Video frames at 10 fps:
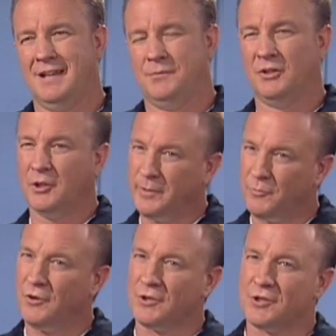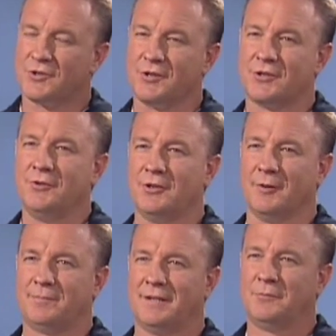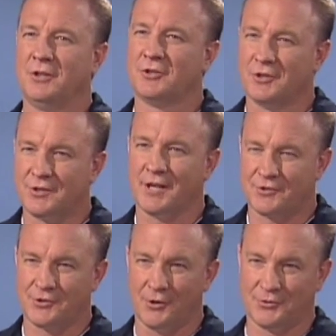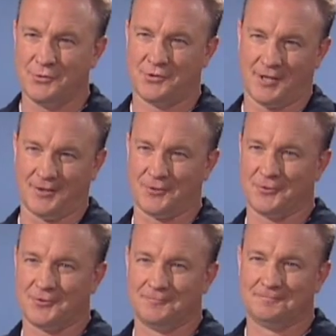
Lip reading: Well, it could be more than just a tune-up. I really should test your O2 sensors.